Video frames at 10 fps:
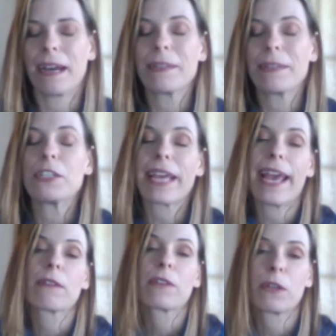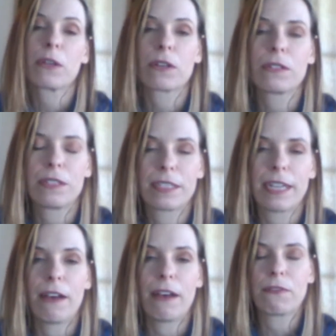I mean, you can record
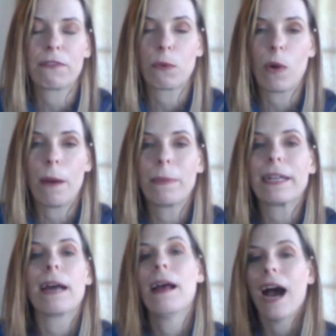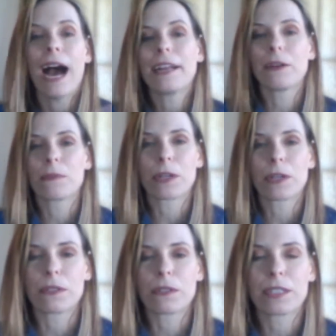stuff if you want, but I don't
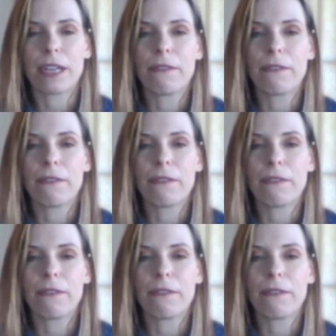record stuff.